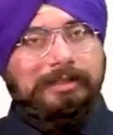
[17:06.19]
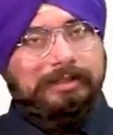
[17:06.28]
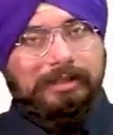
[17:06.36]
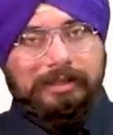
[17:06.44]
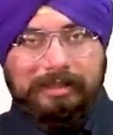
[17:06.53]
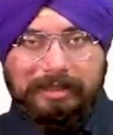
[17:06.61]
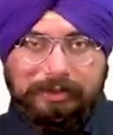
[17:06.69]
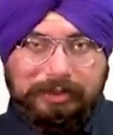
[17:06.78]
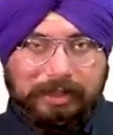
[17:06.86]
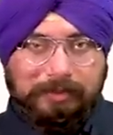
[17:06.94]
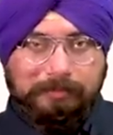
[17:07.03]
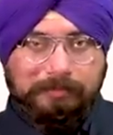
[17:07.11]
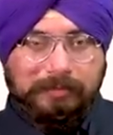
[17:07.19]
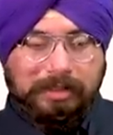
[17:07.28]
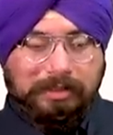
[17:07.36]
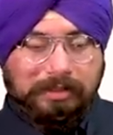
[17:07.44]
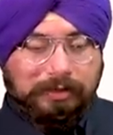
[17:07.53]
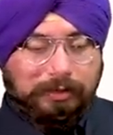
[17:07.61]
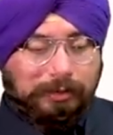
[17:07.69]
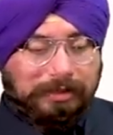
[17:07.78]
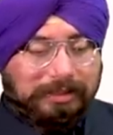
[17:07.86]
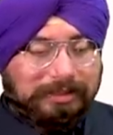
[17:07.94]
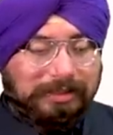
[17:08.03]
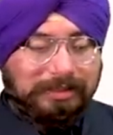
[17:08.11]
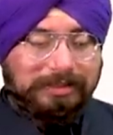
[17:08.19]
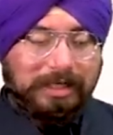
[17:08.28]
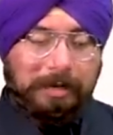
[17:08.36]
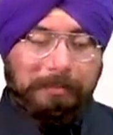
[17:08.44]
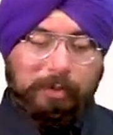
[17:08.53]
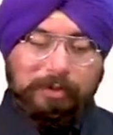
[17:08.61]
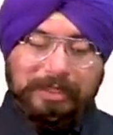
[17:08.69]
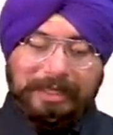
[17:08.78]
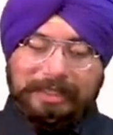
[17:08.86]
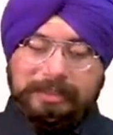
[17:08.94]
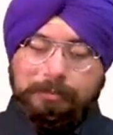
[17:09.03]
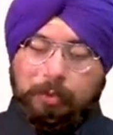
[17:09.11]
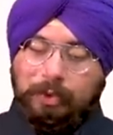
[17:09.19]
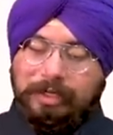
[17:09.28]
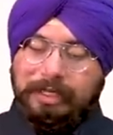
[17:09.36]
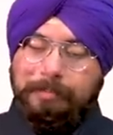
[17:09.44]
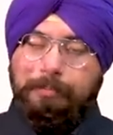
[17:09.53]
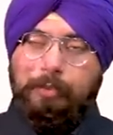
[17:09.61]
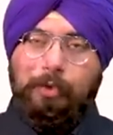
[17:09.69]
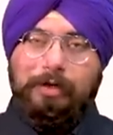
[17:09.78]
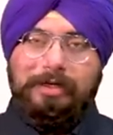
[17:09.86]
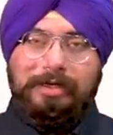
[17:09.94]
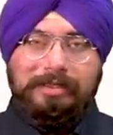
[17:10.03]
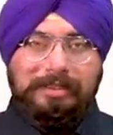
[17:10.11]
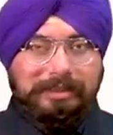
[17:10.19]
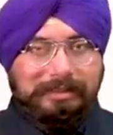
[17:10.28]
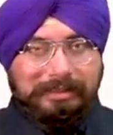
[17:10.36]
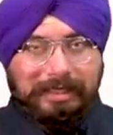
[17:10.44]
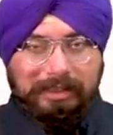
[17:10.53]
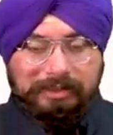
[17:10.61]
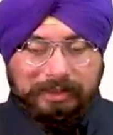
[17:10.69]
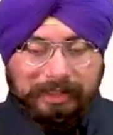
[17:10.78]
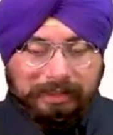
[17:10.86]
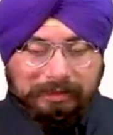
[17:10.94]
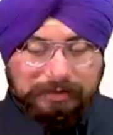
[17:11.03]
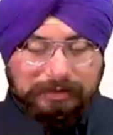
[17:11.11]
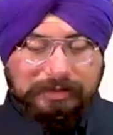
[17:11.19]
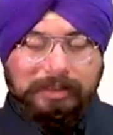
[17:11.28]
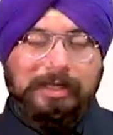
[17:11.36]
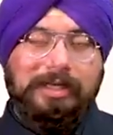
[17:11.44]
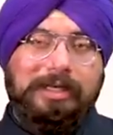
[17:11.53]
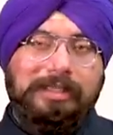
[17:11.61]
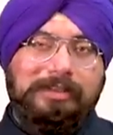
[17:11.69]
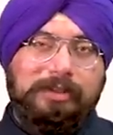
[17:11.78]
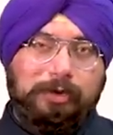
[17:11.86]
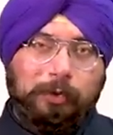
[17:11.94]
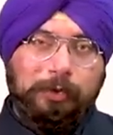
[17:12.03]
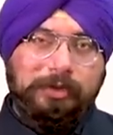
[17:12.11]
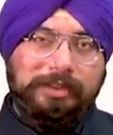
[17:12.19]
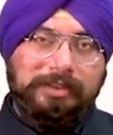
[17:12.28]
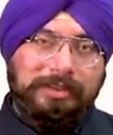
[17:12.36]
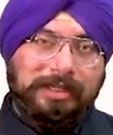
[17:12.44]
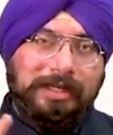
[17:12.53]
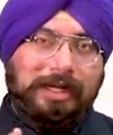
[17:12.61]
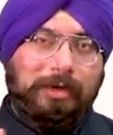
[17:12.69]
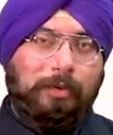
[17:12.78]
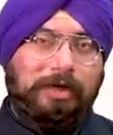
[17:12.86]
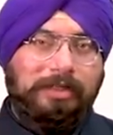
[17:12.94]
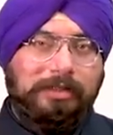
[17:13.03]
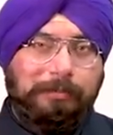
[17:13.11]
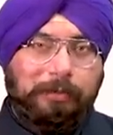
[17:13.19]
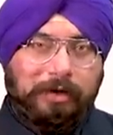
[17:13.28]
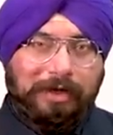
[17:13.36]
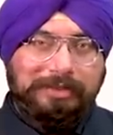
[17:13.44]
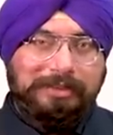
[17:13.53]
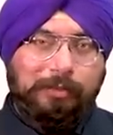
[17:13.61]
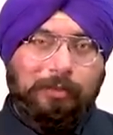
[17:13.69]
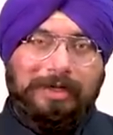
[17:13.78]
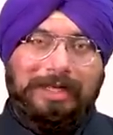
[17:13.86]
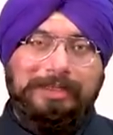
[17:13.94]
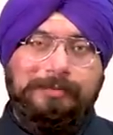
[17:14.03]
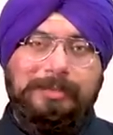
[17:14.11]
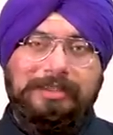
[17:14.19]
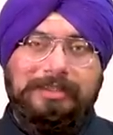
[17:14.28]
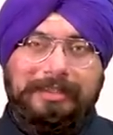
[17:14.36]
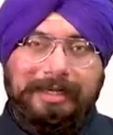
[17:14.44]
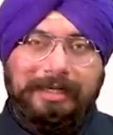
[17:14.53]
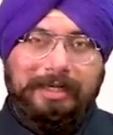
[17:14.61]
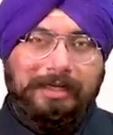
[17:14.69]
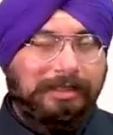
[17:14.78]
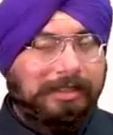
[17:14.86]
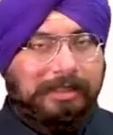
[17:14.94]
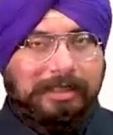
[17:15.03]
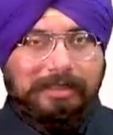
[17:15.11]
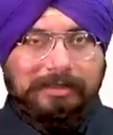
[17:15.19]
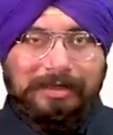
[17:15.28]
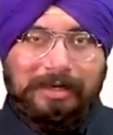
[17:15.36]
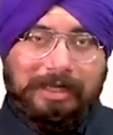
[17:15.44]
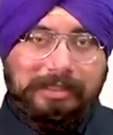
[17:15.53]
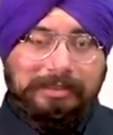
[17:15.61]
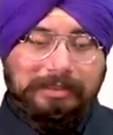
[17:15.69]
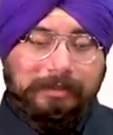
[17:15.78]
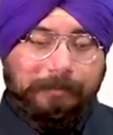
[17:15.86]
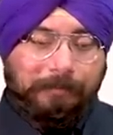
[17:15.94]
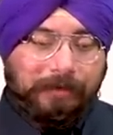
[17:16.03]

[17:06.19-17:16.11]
is Russia. So this is about the export-import, its destinations, its sources, and what are the products and what has been the data in the last year.